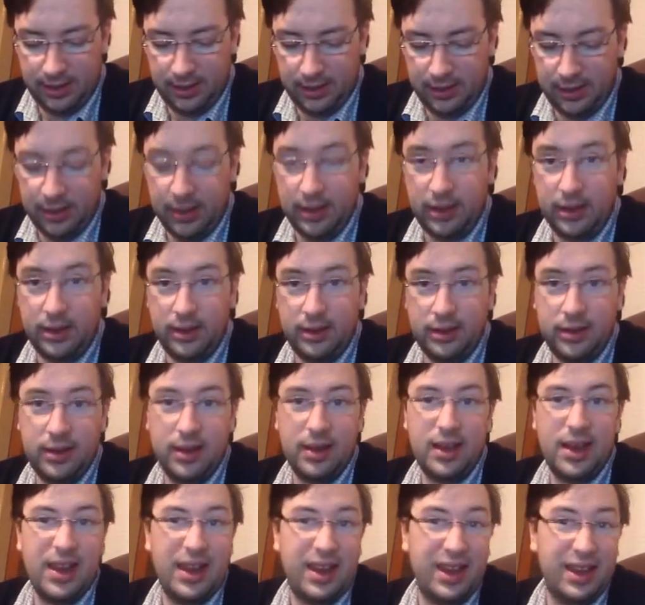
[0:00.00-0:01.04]
yeah,
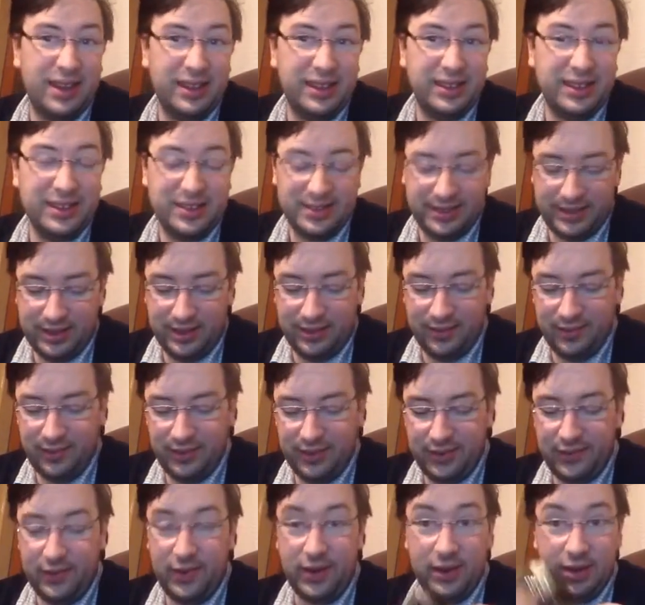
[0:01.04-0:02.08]
I like this stuff.
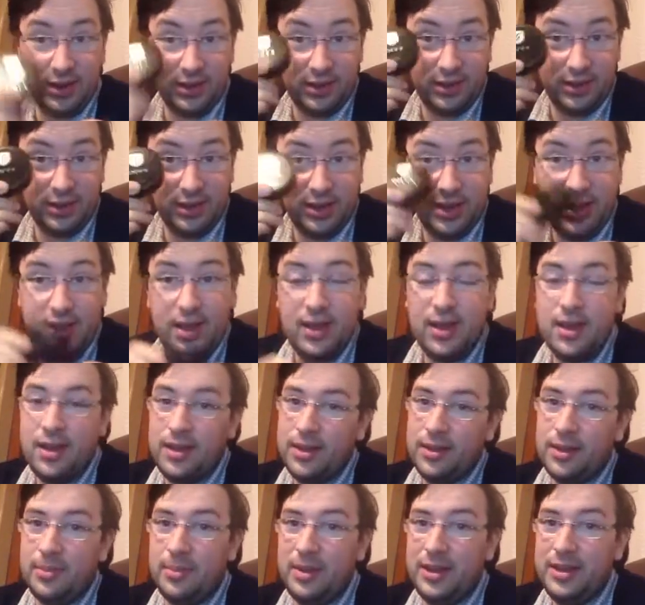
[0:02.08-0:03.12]
It's very good.
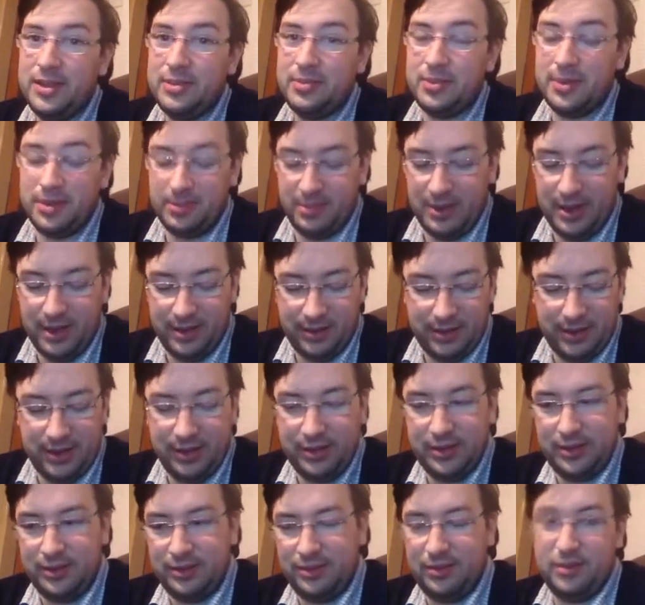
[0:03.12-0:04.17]
The best bit about
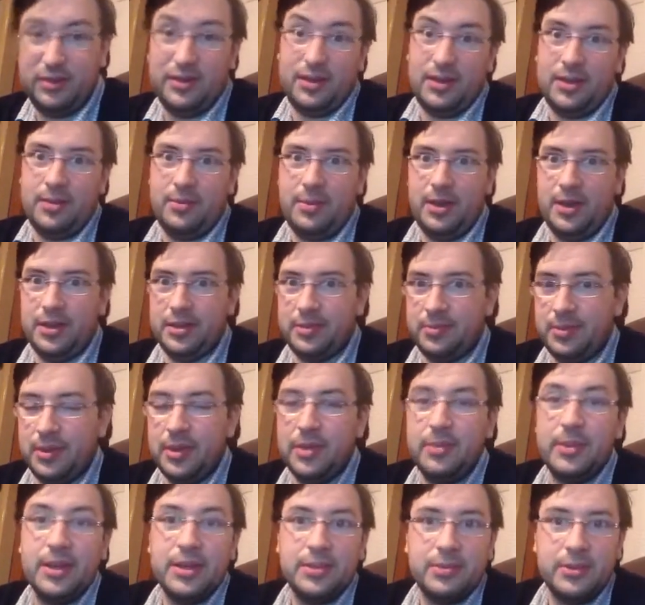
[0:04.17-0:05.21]
this, I say the best
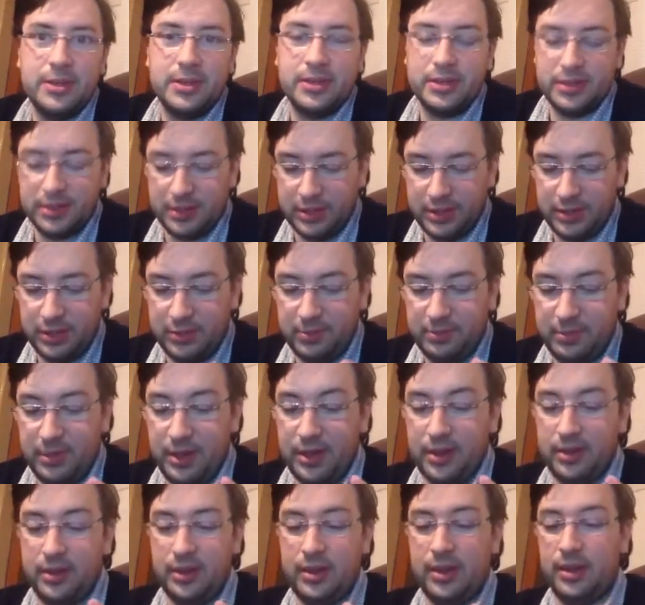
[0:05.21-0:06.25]
bit is the snus,
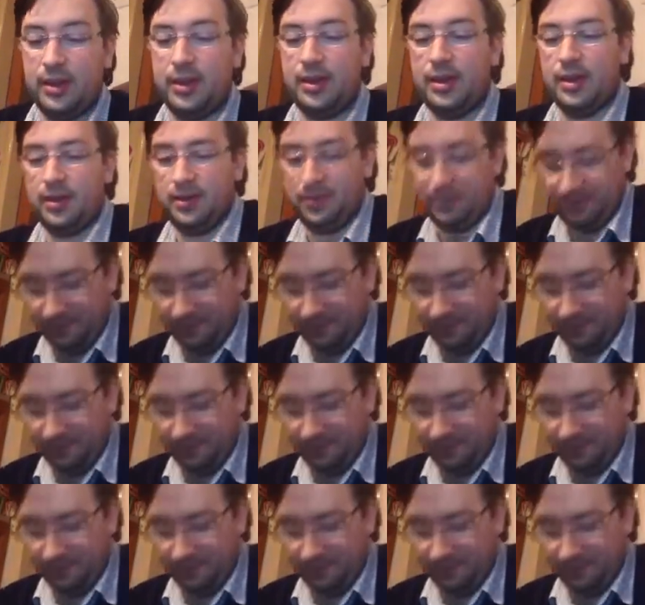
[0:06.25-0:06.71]
but the